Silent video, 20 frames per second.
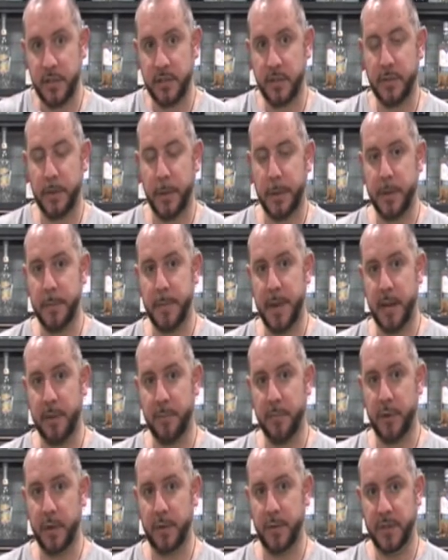spoke about
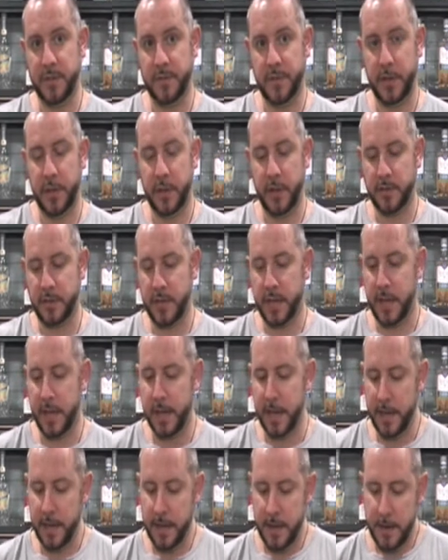in previous videos,
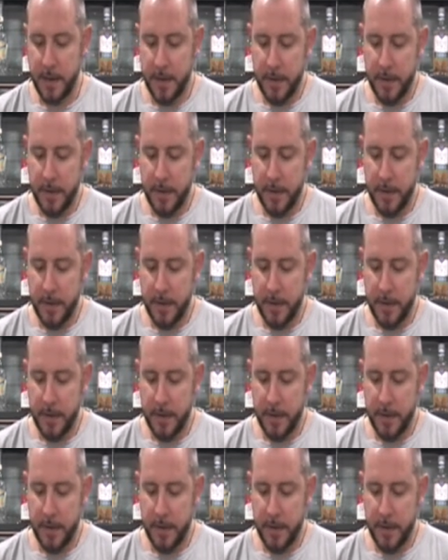okay?